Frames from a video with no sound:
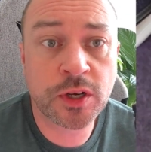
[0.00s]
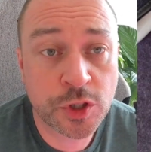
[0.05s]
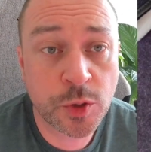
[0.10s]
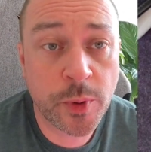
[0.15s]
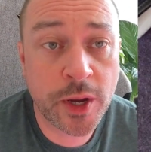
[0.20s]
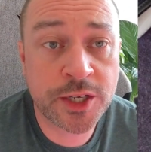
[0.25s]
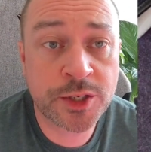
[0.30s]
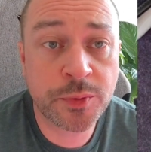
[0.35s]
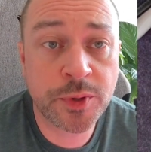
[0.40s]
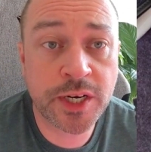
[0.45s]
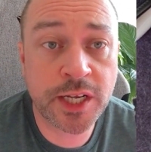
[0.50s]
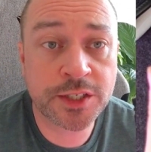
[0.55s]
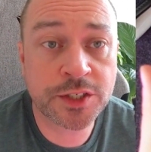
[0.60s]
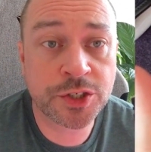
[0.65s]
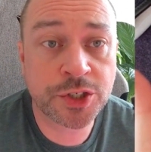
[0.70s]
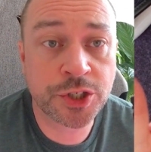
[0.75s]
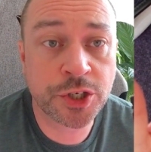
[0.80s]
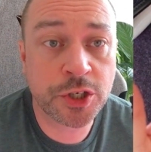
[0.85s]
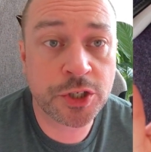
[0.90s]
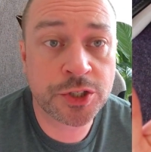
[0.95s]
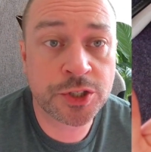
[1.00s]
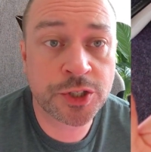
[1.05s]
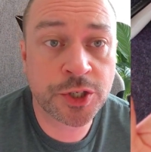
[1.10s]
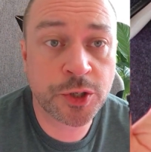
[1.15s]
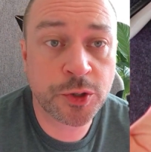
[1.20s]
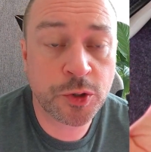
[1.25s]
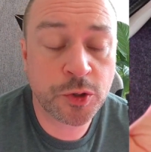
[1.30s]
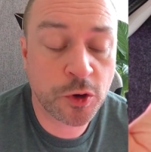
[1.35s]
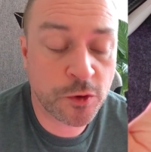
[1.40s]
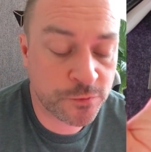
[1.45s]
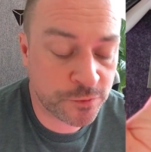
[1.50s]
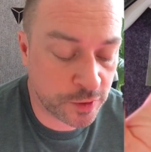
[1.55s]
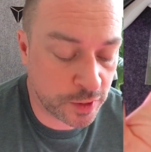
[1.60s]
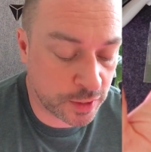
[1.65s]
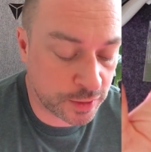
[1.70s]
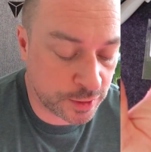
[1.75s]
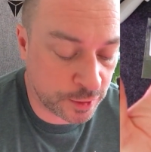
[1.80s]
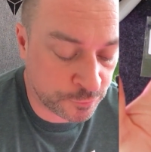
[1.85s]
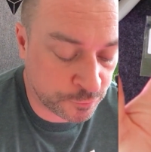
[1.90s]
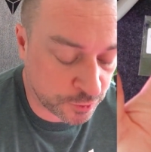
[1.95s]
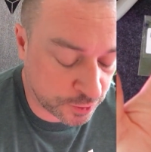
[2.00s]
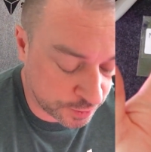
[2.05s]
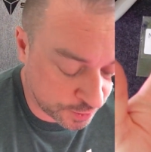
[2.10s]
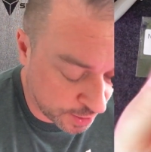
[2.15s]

So basically we need to choose 2 of the different